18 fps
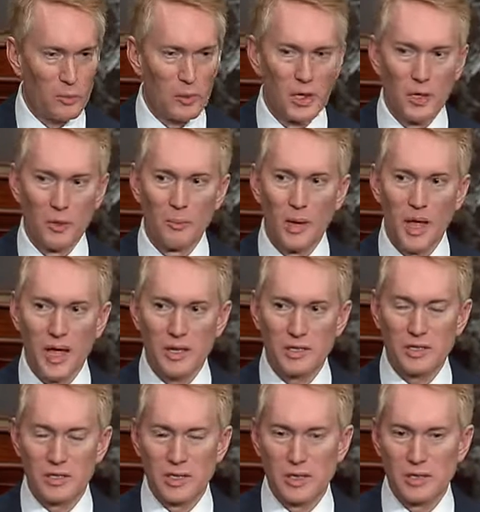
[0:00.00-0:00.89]
bill,
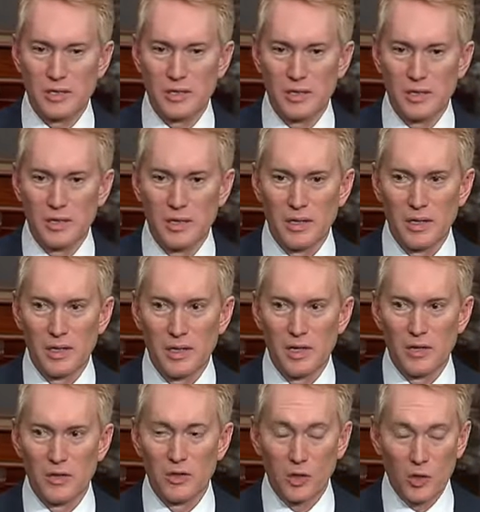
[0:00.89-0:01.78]
passes,
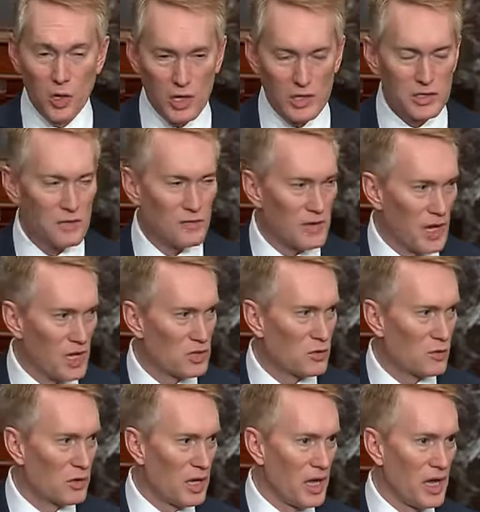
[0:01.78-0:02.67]
the cost of
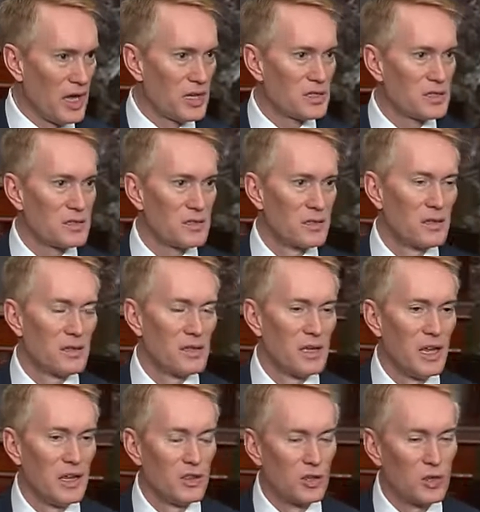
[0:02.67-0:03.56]
natural gas
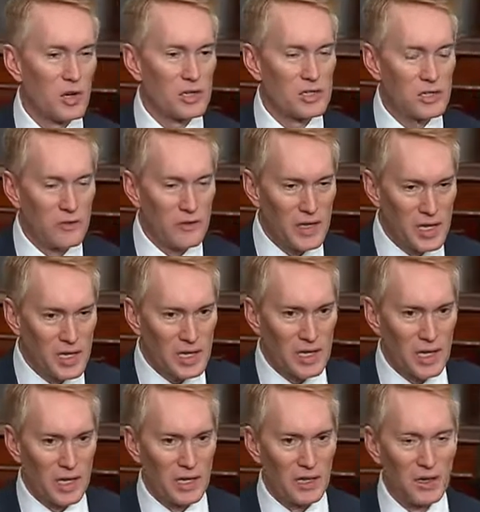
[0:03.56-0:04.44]
and the cost of
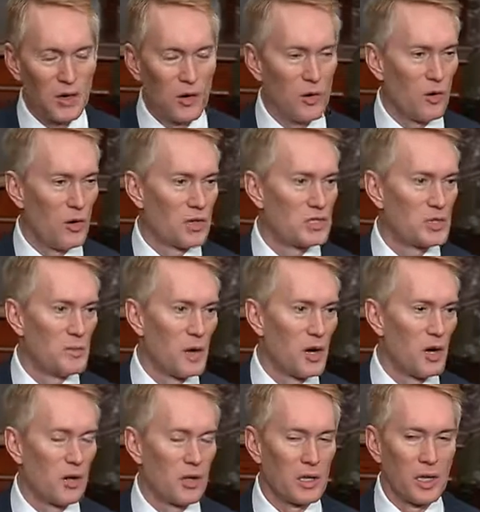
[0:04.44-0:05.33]
heating across
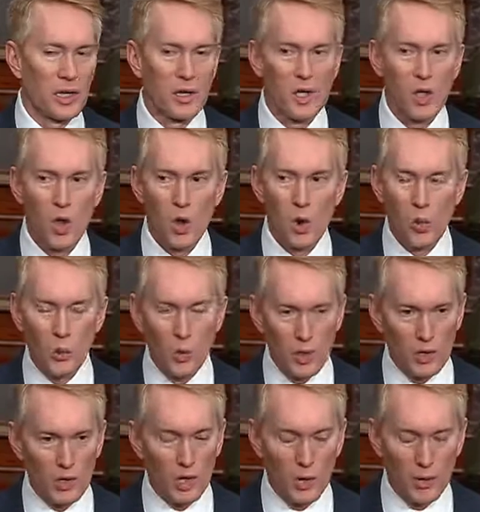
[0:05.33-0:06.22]
America
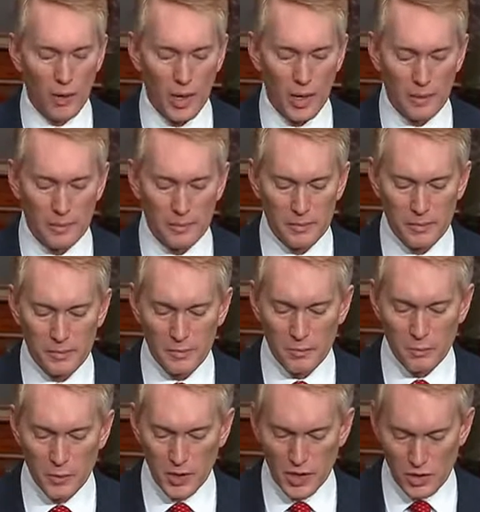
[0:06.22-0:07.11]
will go up
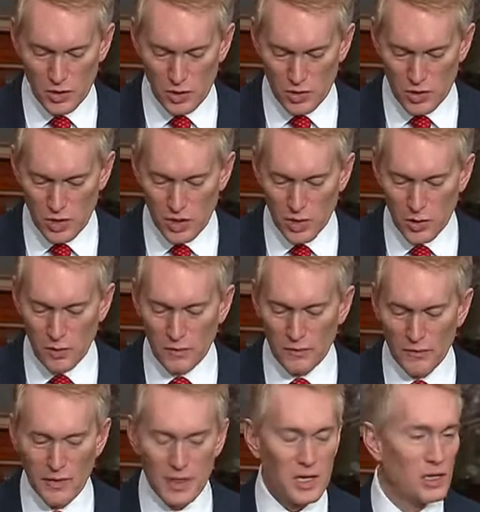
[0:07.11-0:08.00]
because there's a new
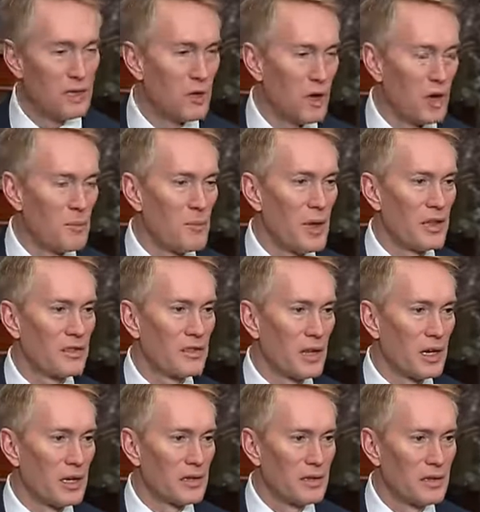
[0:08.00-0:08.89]
fee on methane.